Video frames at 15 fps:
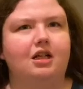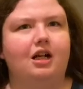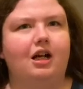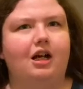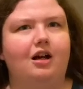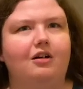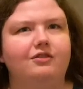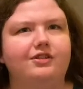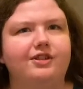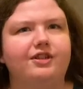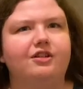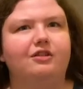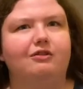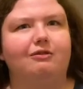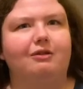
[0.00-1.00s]
I'll
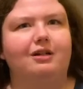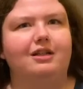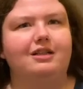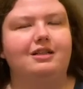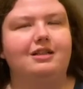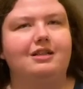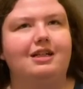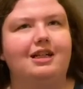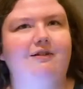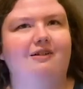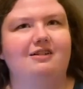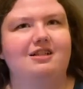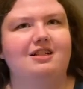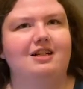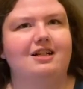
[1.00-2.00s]
do what anyone
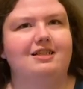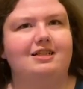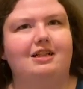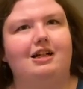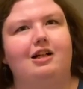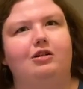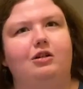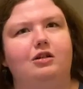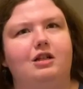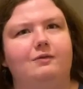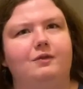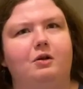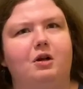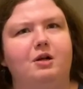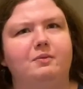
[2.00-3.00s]
else does, and I'll look up the
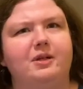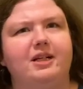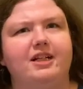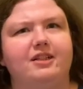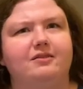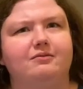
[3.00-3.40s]
card meaning.